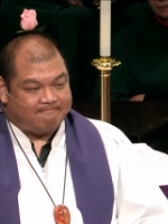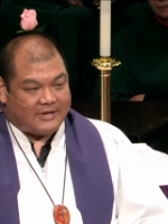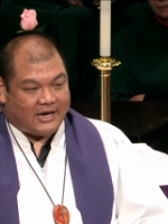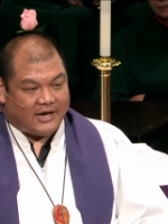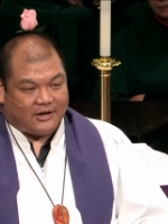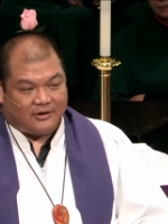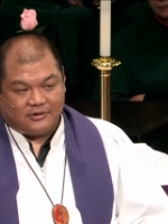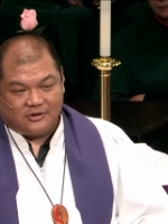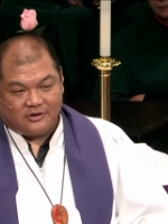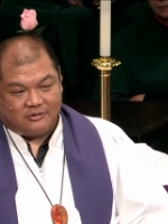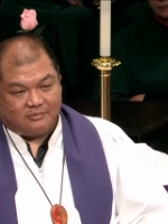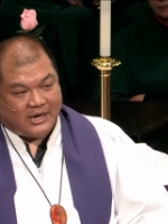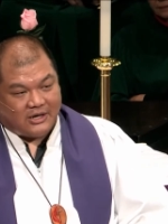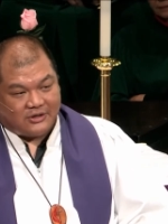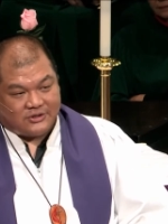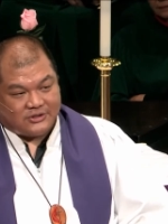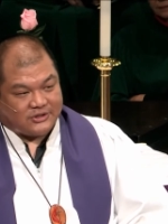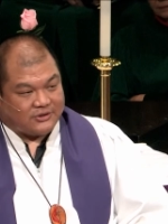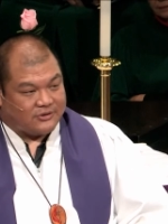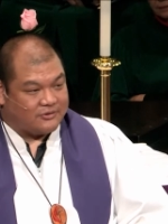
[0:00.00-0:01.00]
I don't know
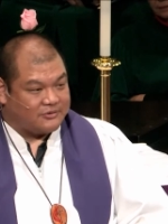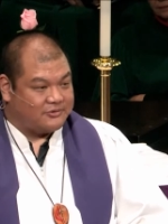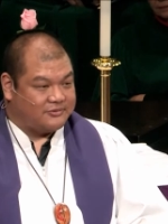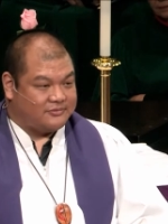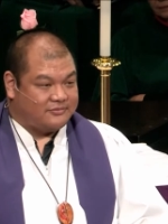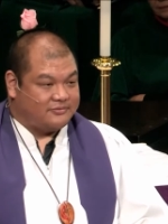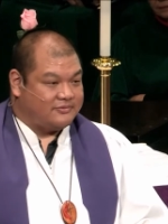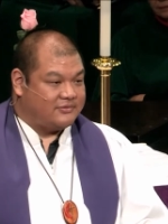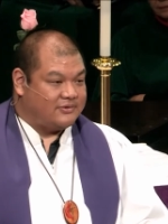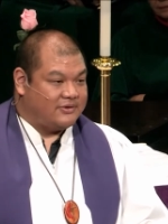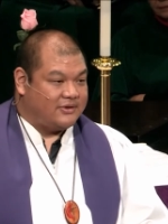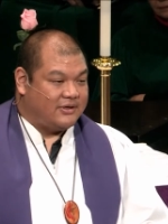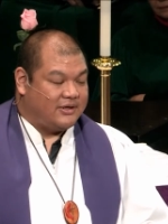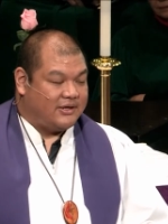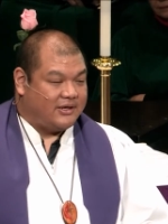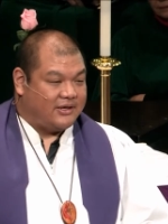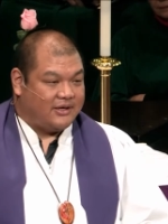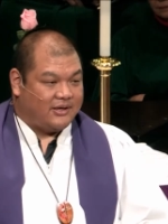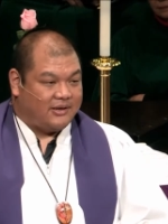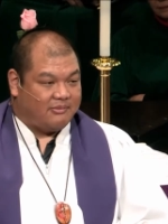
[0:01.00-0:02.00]
about you,
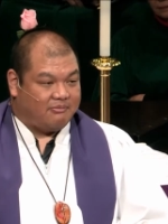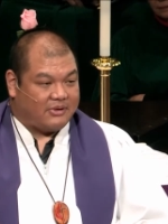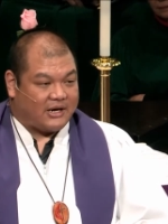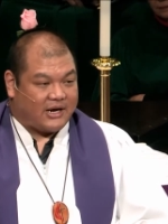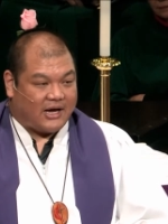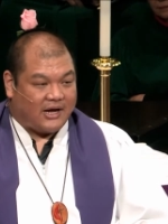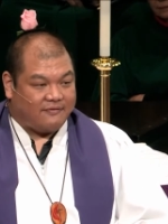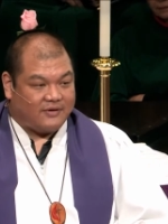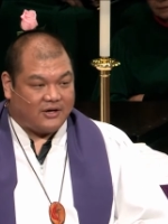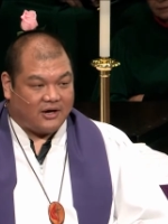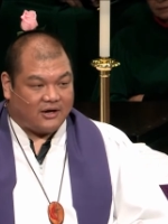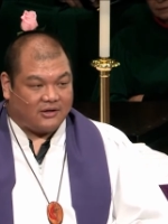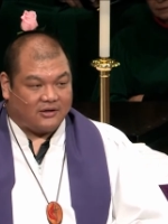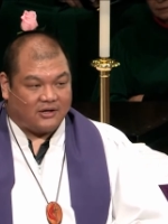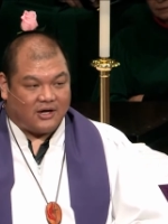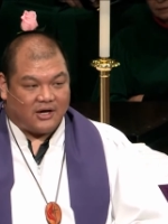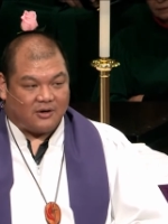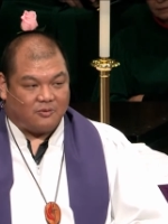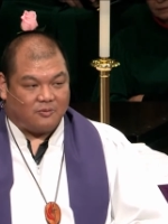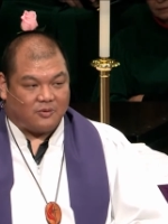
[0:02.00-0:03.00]
but I've got a
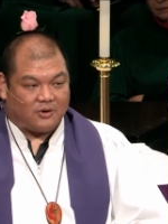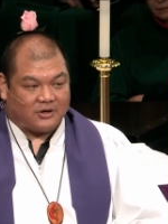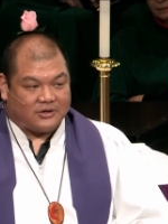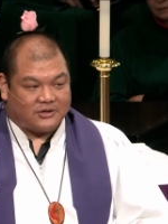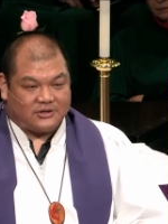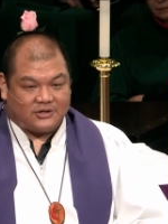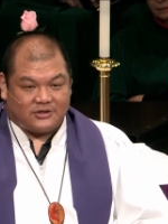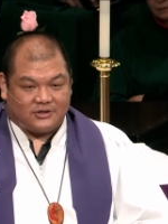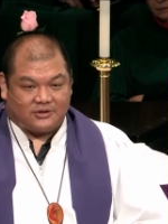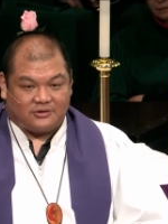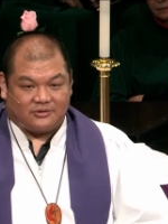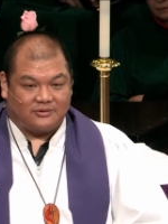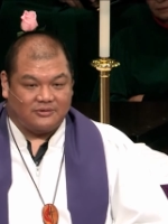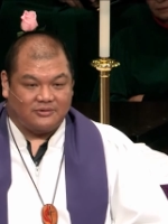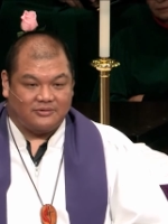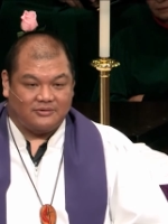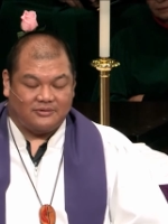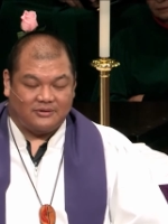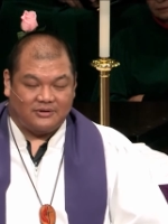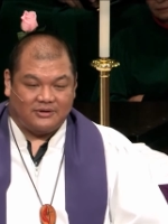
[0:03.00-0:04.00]
lot of work to do
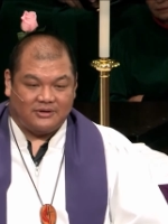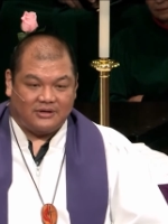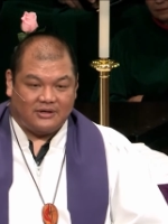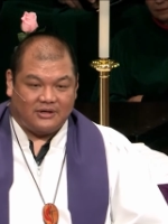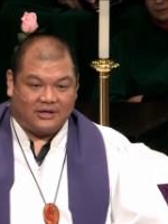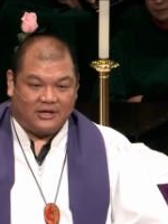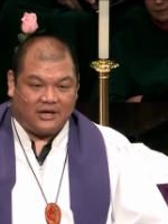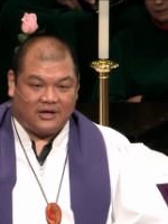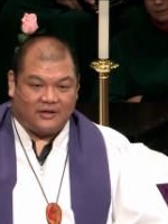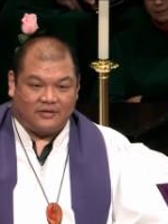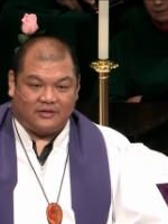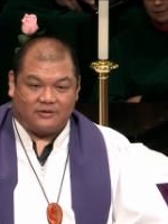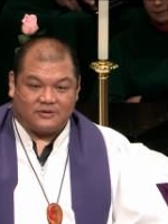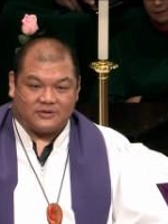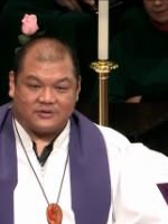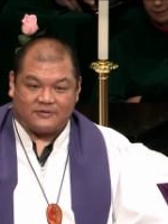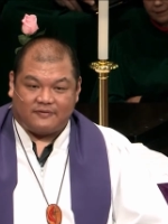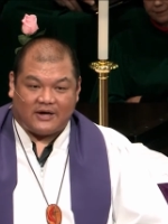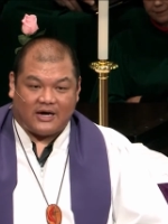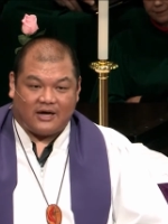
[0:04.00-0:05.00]
in
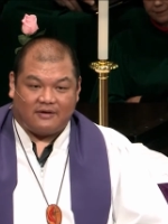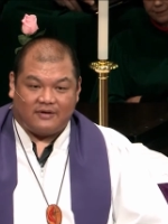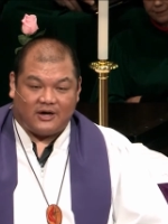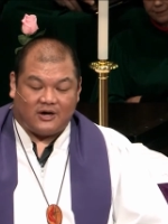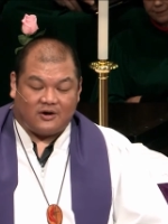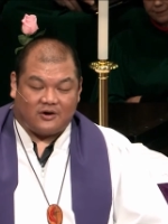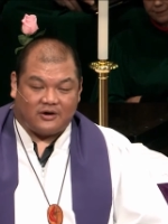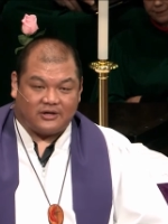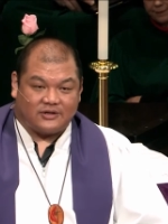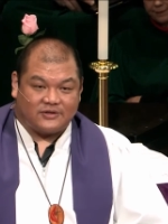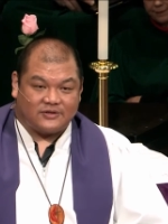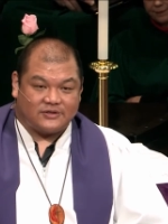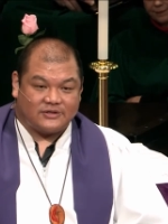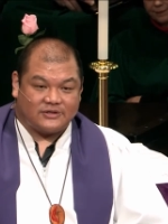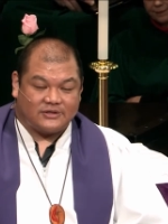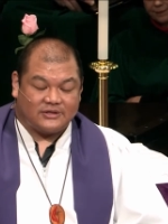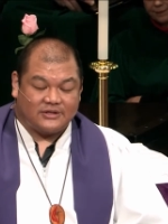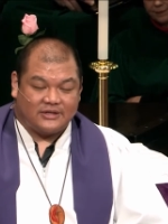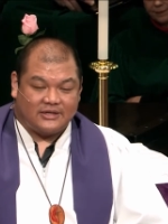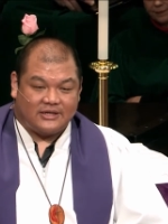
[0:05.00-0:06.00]
those five
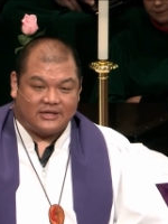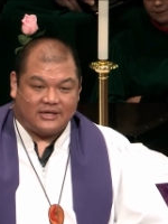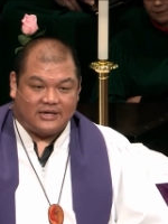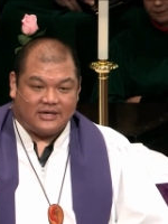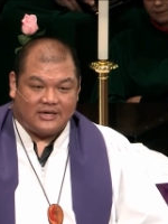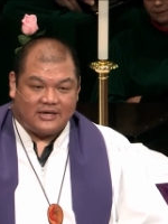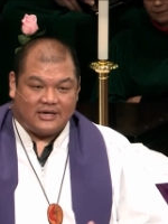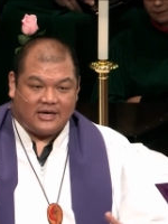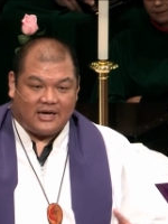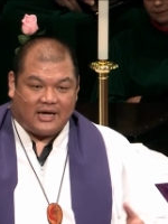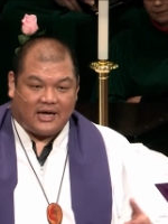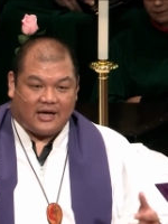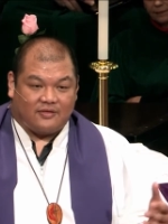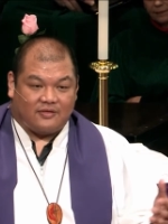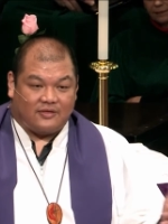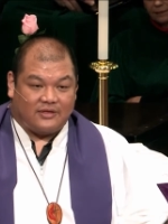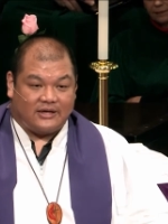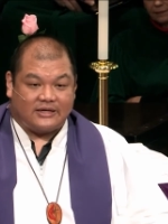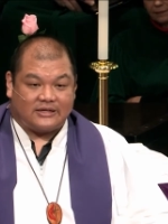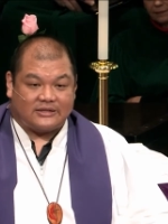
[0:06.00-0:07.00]
areas.
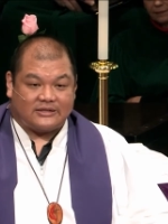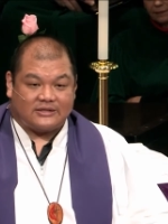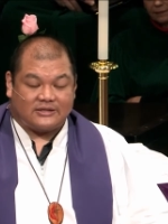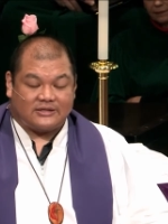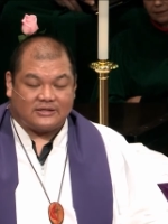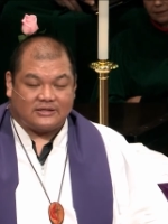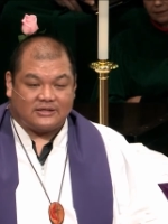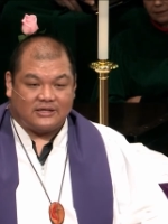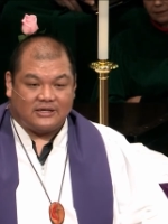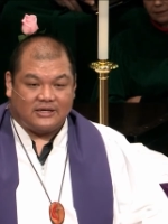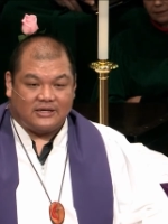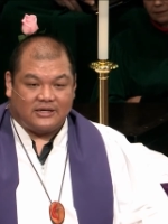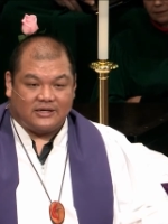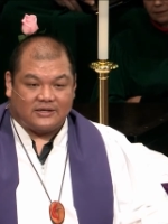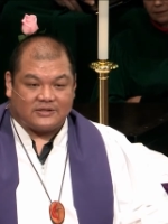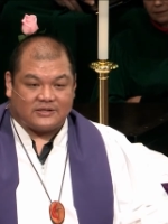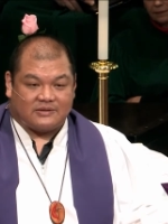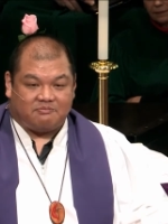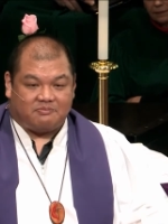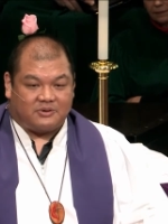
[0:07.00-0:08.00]
And this
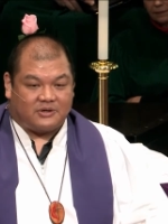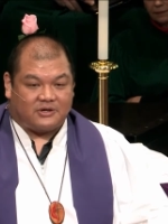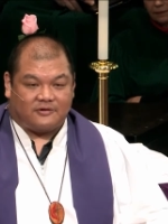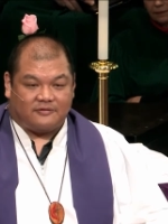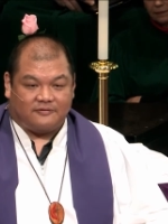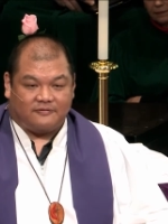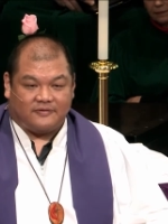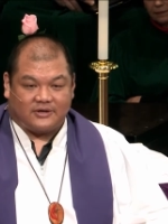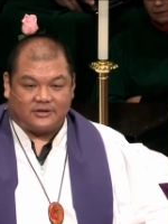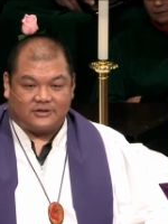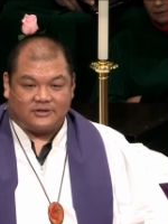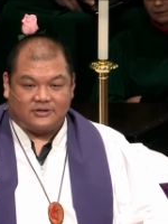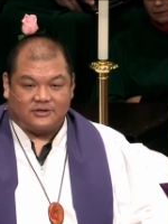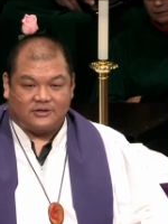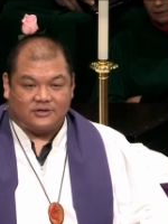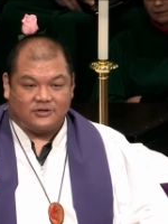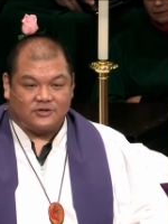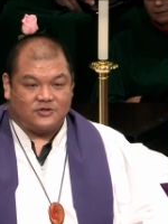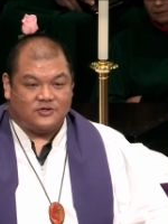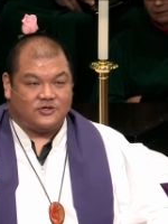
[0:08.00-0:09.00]
is the perfect
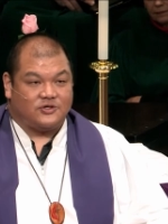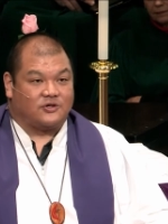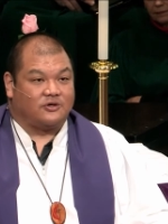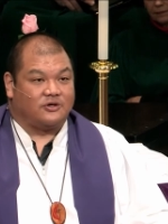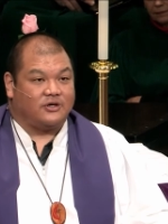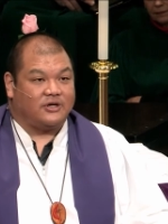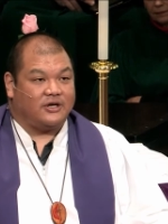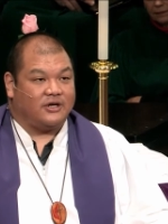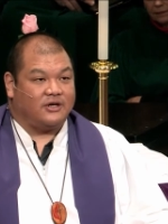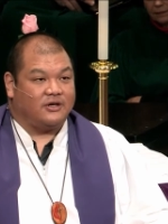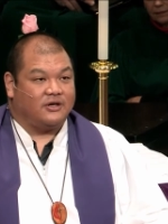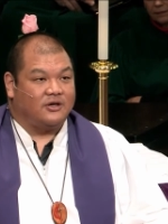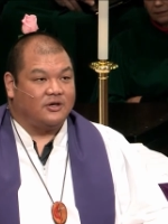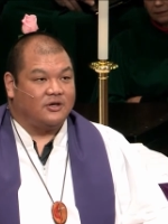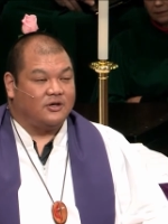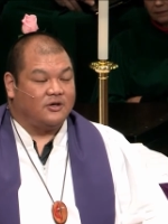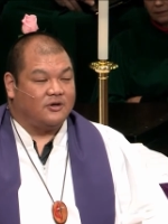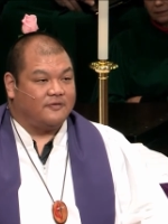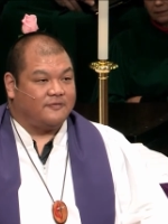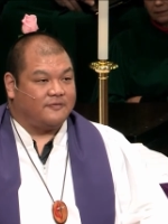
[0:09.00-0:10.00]
journey
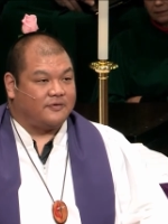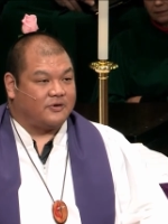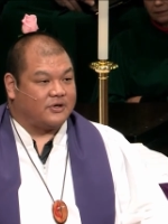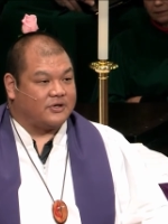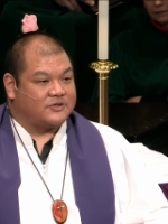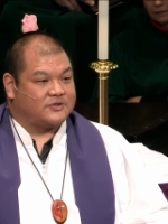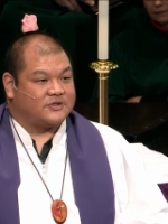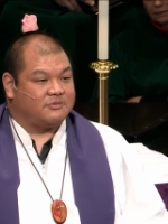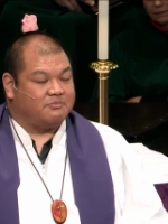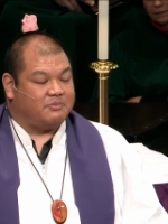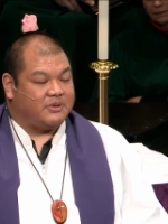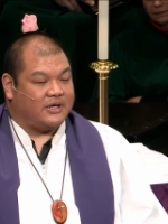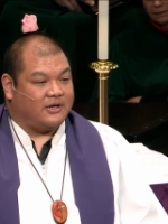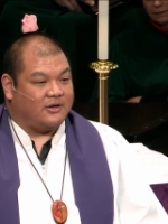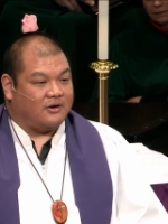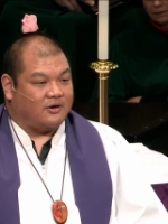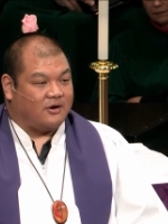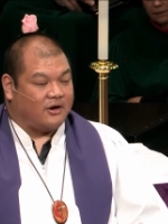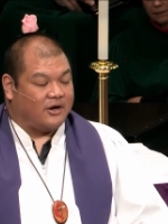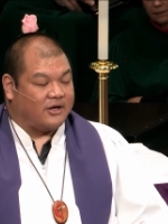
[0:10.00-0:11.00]
for us to
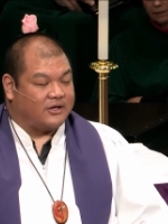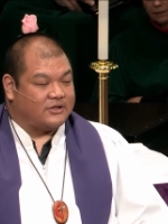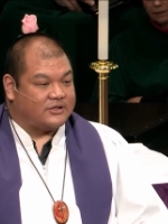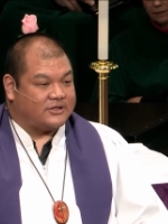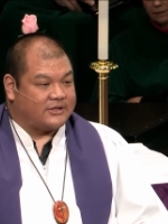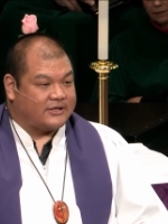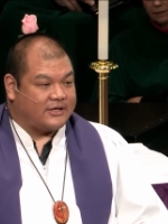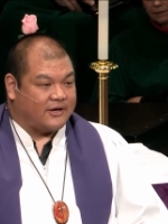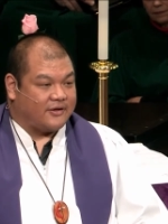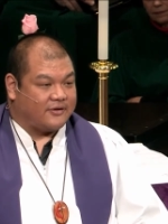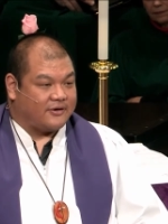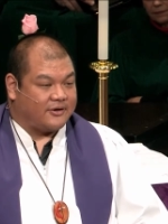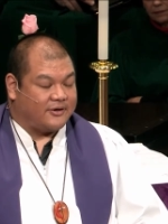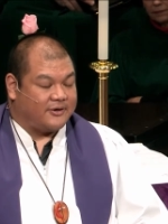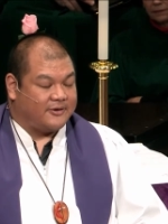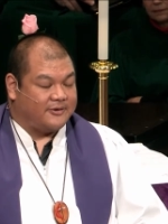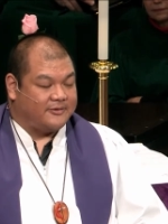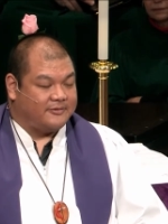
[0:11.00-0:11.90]
be on together.